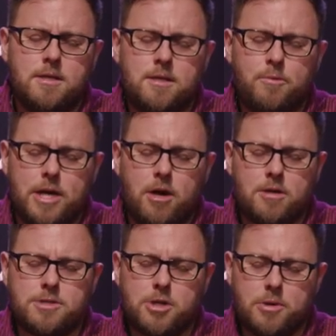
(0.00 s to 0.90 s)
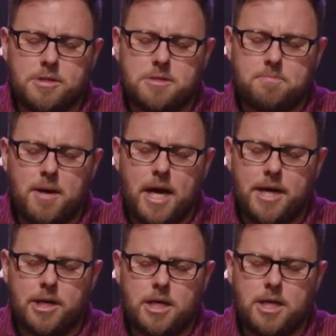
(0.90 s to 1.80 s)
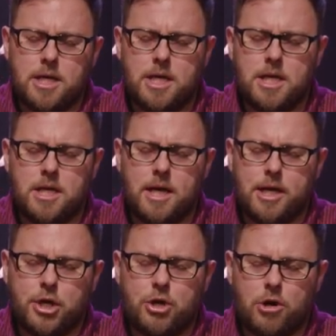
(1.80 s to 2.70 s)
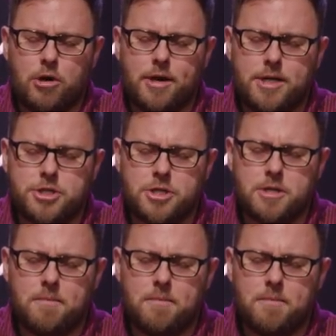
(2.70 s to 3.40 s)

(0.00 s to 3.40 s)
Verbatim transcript: we are so inspired and encouraged